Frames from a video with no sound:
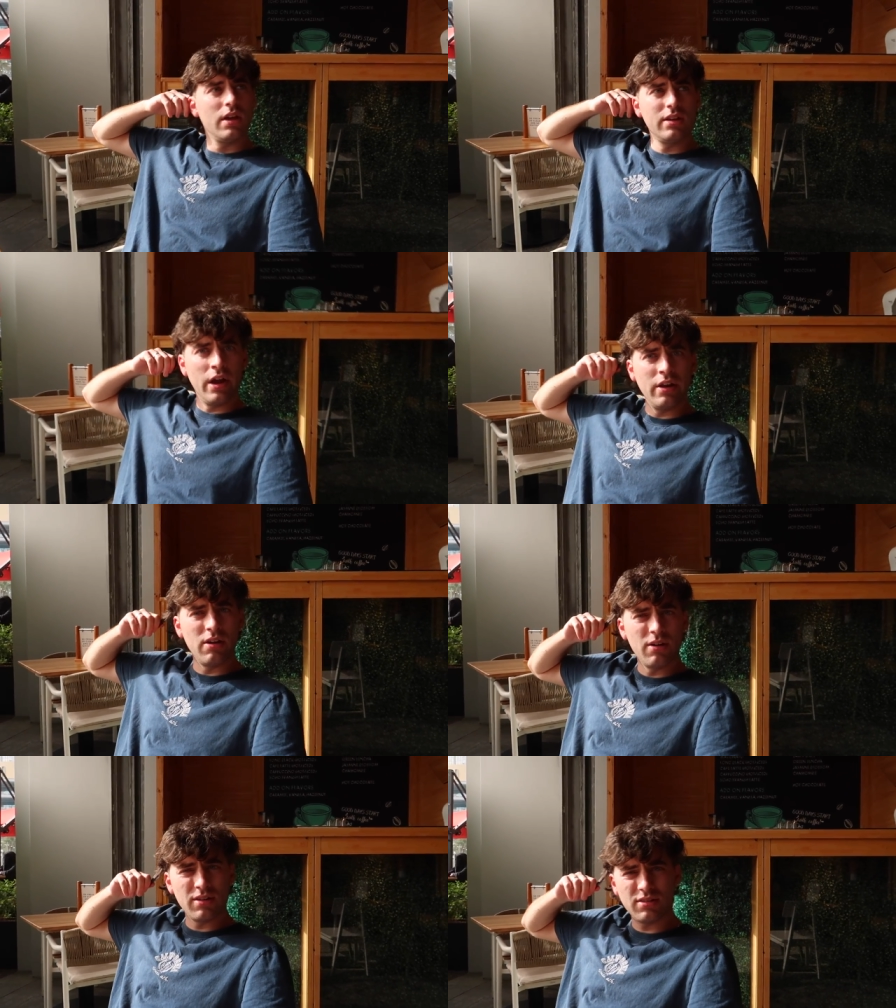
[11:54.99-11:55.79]

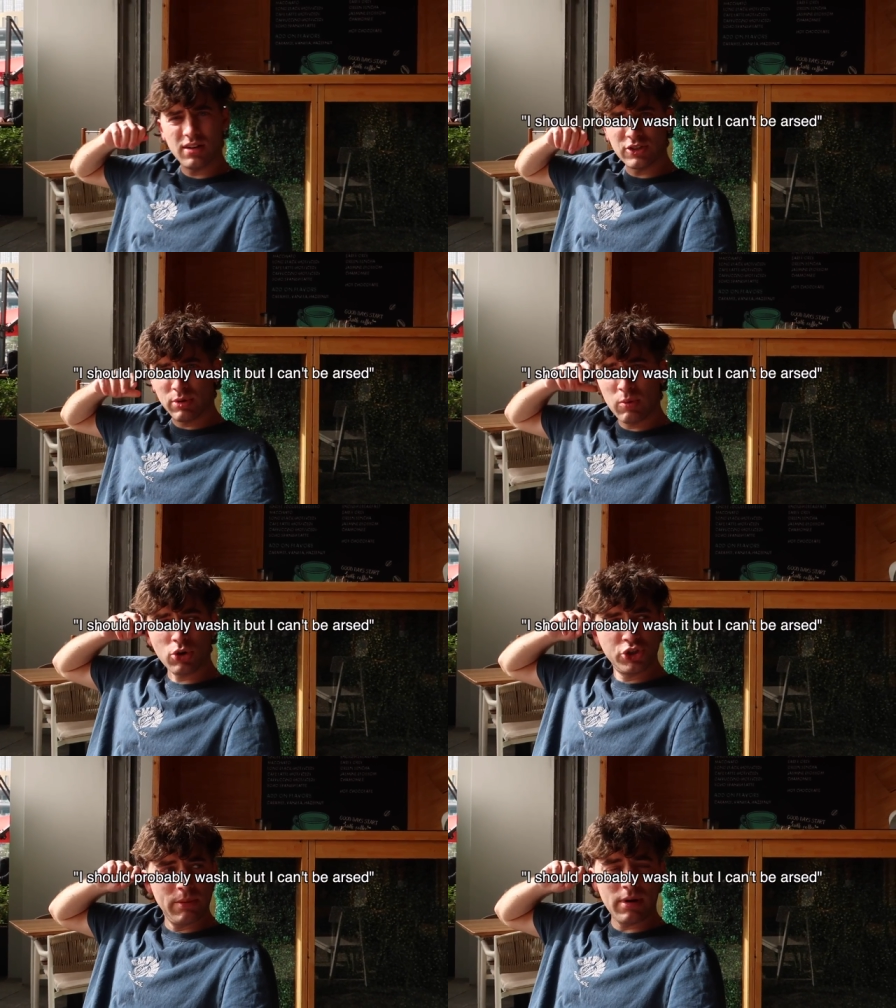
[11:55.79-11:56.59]
Yeah, I know. It's pretty
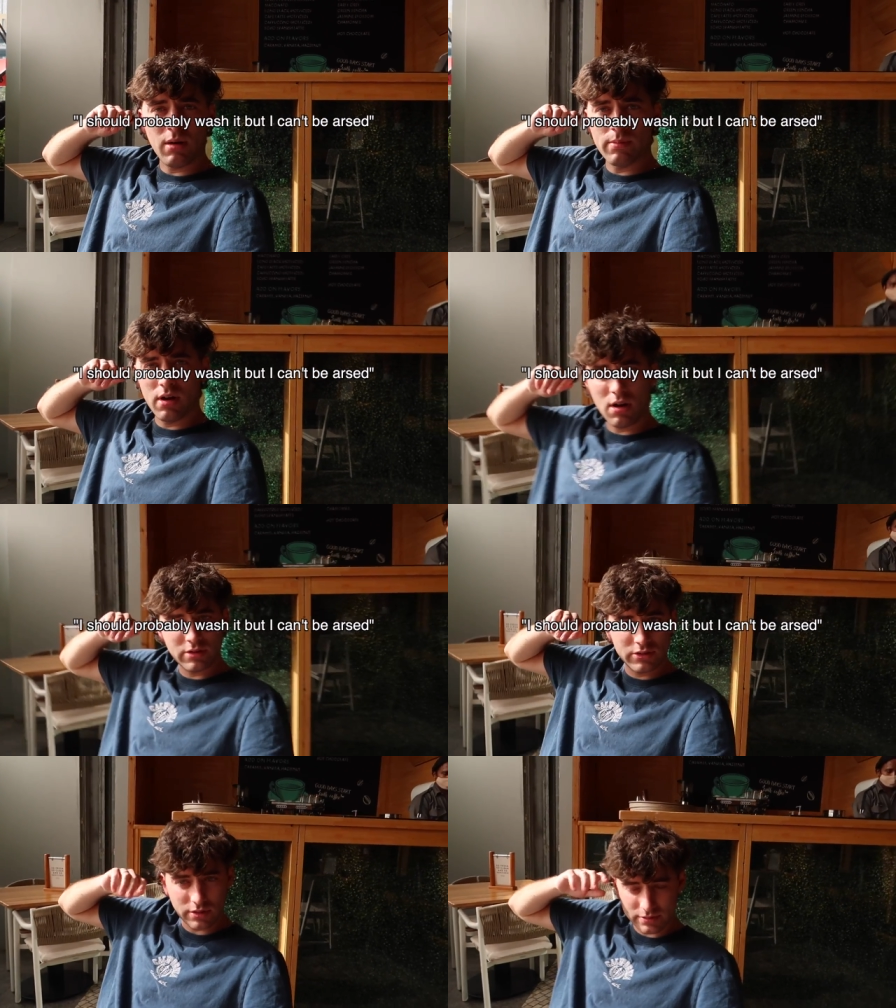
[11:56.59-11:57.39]
bullshit, I can't be
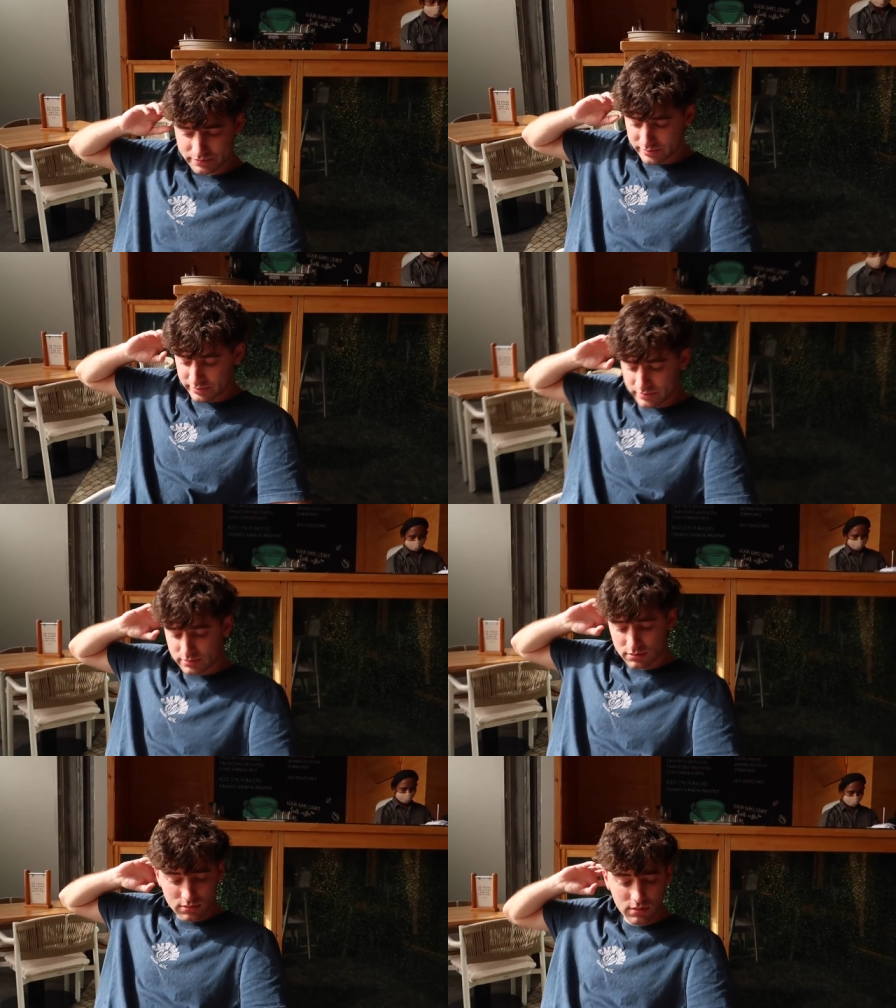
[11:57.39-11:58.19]
arsed. When was the
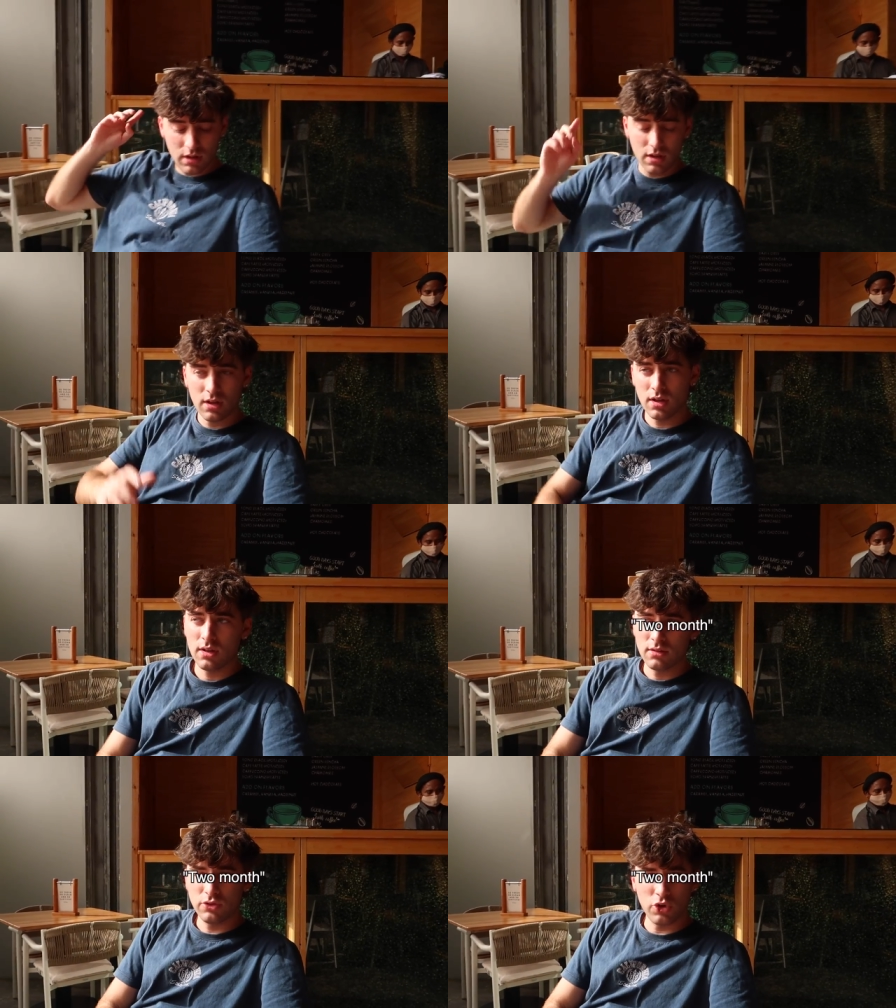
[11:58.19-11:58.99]
last time you washed your
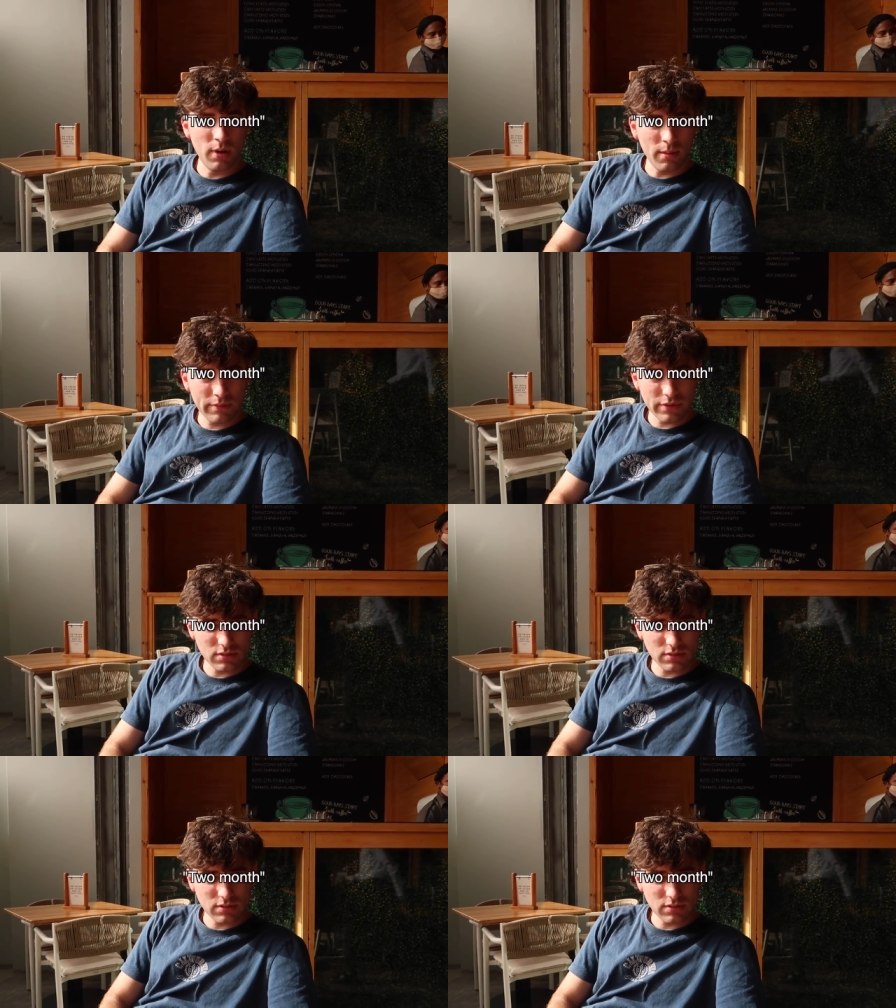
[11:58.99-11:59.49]
hair? 2 months.